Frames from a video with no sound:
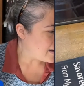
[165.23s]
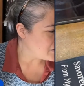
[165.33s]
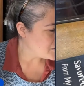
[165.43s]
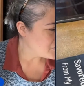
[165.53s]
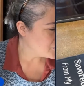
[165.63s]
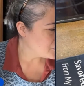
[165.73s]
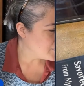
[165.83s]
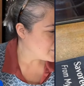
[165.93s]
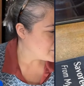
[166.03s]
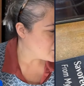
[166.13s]
just turn the
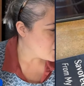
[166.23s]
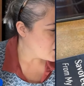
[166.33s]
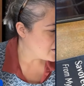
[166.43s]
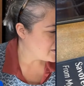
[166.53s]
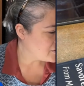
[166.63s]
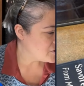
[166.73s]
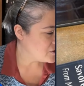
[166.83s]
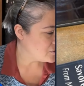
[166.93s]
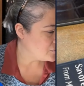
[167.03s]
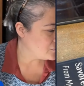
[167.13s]
burner on
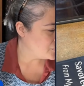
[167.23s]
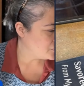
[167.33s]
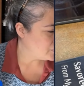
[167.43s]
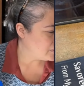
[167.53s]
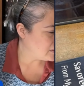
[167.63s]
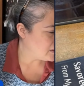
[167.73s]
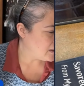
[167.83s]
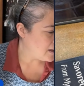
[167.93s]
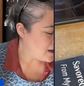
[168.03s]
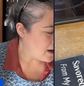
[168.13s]
to,
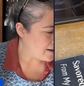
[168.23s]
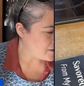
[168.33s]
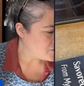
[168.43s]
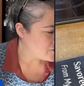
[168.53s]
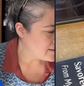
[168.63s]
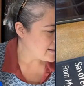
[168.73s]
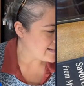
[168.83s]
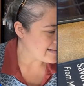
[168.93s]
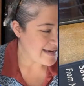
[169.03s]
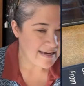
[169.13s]
I usually
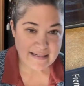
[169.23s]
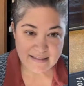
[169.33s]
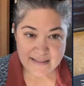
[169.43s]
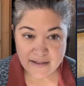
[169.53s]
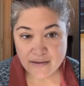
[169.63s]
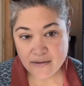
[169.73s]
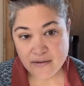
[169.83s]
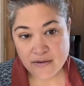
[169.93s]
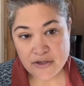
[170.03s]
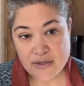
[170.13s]
like to heat
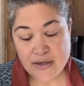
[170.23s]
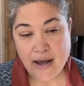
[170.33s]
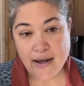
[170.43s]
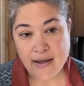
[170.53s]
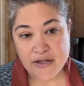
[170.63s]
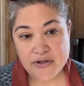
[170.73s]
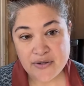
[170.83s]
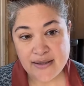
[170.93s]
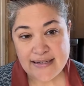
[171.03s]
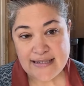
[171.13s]

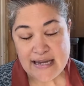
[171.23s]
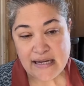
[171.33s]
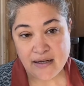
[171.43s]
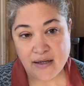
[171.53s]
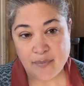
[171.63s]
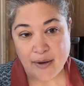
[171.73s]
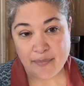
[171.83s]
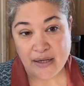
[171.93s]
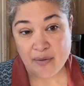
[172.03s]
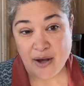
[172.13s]
about
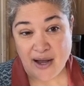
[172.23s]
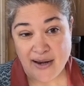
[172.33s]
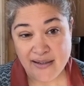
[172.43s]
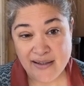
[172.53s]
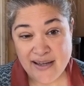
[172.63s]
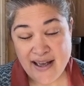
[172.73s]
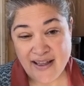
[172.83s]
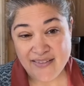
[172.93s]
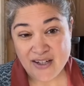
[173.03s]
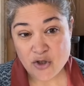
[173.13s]
medium high,
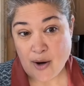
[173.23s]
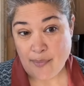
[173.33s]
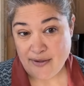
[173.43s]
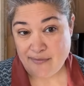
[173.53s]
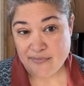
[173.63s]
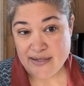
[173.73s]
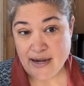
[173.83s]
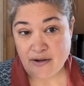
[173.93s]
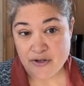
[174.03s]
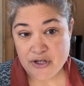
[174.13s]
and then I'll drop it
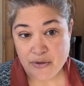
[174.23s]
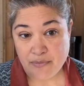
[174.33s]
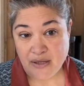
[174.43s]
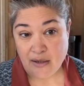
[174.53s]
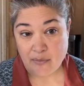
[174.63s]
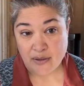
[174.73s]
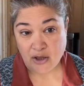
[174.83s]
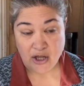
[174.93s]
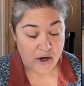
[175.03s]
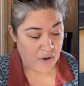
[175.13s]
down to medium
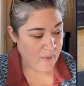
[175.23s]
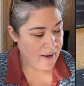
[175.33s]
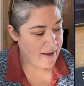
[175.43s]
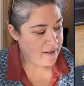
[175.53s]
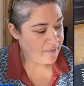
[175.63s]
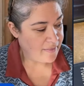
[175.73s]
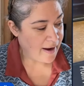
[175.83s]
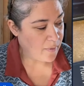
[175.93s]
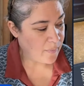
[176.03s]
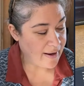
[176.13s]
low
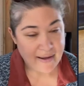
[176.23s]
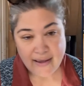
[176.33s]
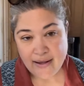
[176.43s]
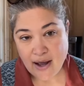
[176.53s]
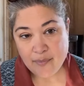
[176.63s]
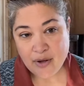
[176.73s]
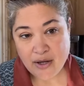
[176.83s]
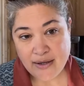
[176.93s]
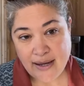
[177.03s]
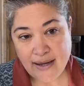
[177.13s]
that way. And I'm
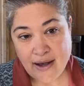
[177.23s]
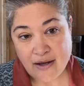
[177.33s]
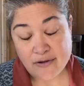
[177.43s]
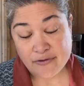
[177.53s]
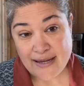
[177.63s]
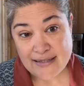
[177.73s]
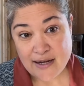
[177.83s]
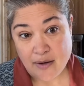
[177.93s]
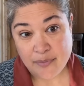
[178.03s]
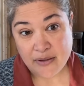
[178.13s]
on a flat
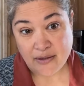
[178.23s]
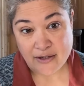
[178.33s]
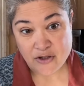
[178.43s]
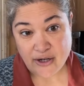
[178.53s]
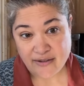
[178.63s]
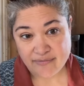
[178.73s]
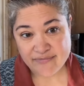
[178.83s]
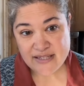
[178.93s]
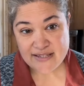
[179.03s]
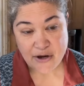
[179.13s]
top electric.
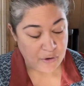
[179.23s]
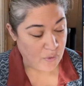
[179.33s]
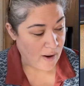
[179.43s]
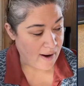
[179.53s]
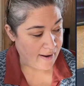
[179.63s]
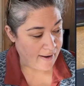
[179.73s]
So